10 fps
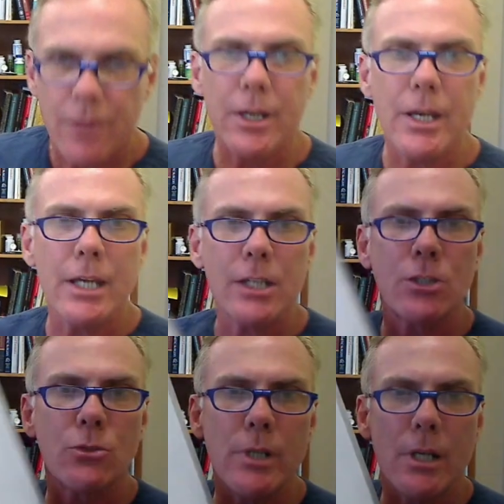the
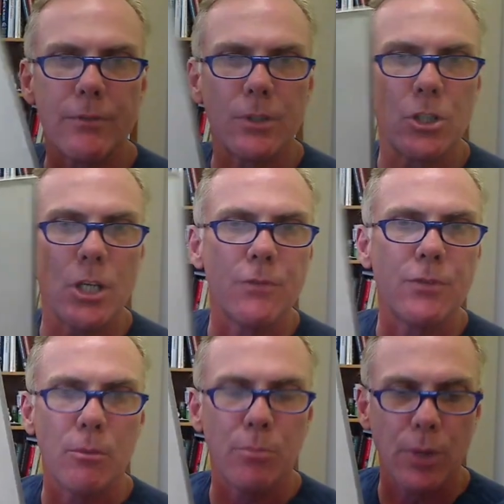history of the chief
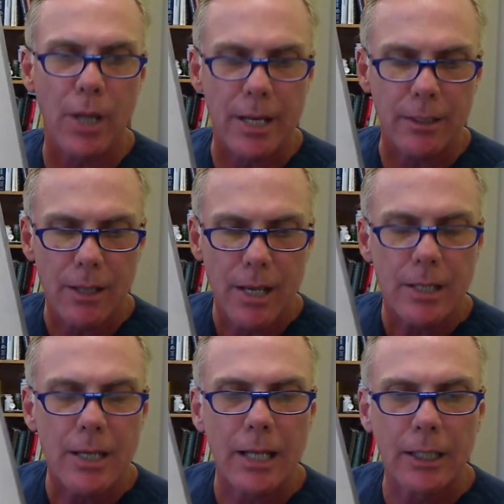complaint.
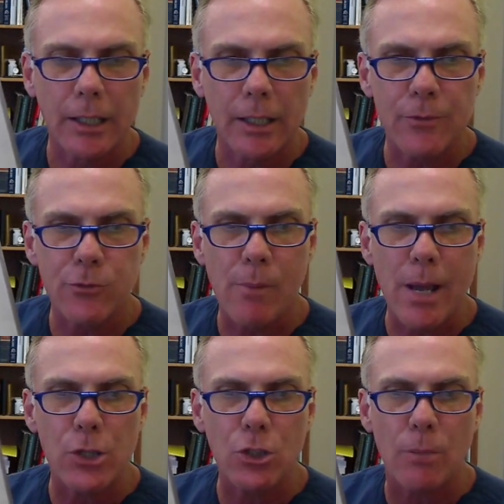Get a little
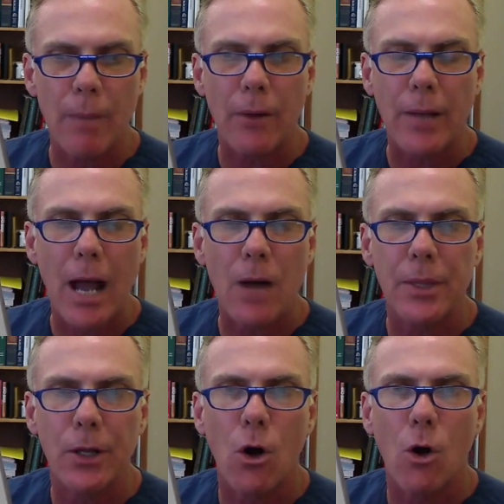information about how
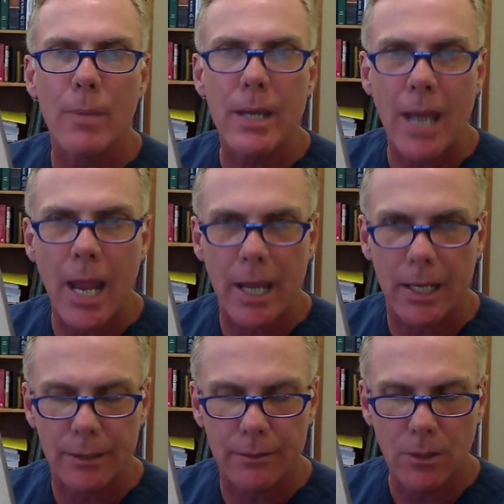that all began,
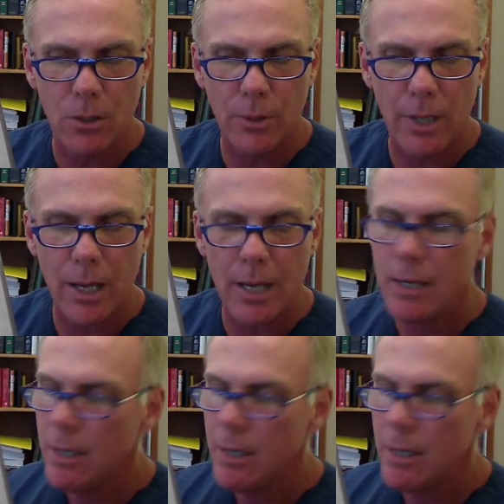okay?